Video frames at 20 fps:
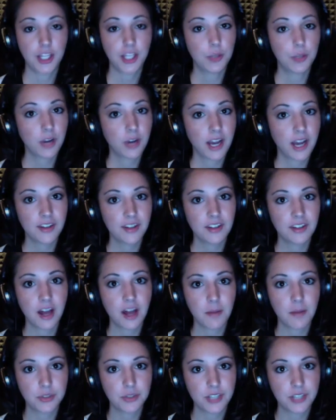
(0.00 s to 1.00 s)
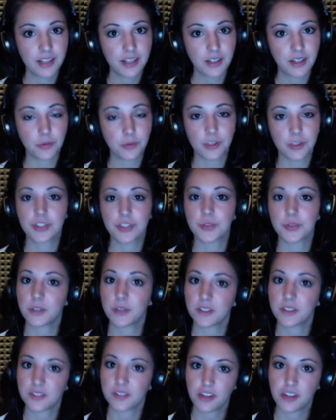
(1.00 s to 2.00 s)
And you were held in La Modello, which is
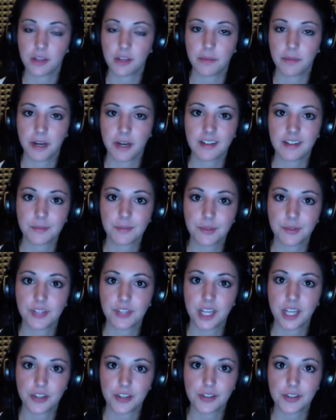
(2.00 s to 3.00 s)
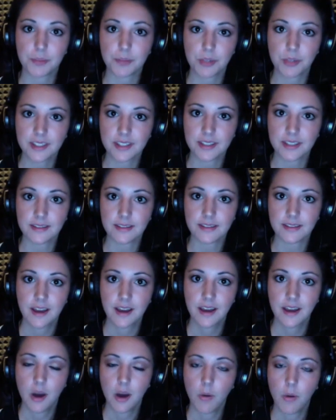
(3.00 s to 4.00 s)
one of Central America's most dangerous
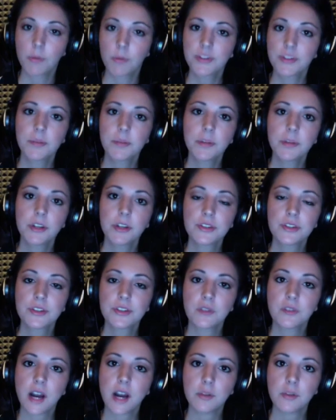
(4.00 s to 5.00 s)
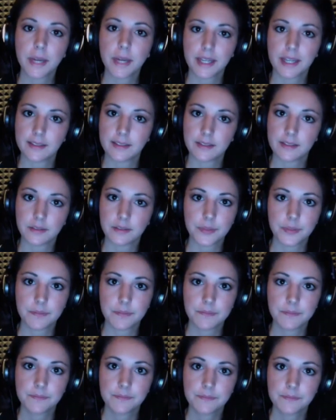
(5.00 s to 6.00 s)
prisons. What were some of your survival
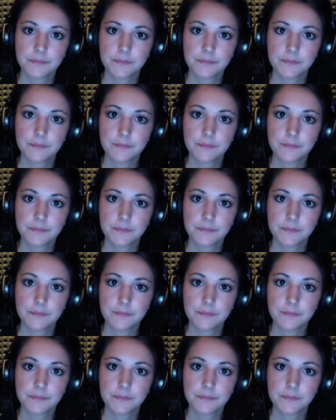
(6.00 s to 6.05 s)
mechanisms?